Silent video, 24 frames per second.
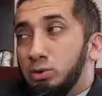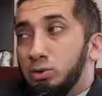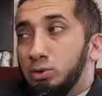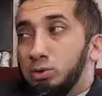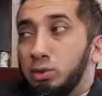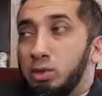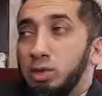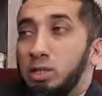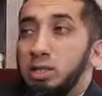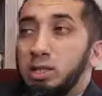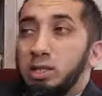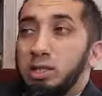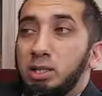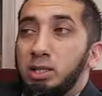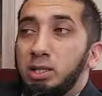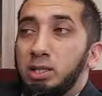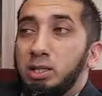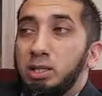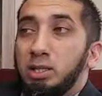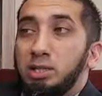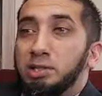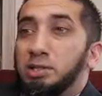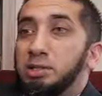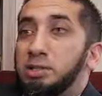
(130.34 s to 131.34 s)
So
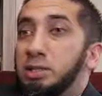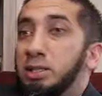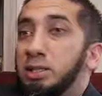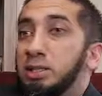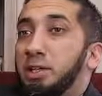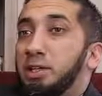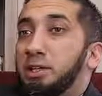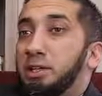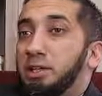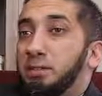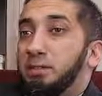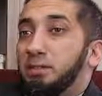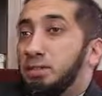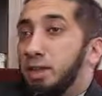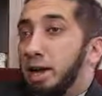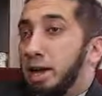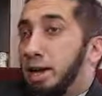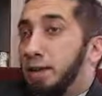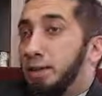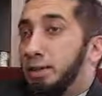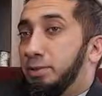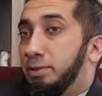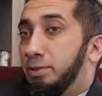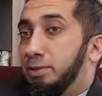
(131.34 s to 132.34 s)
he doesn't say that he's
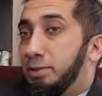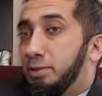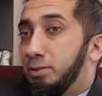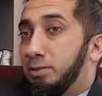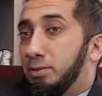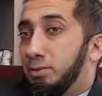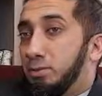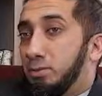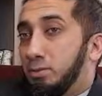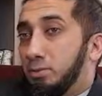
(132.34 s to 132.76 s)
fast.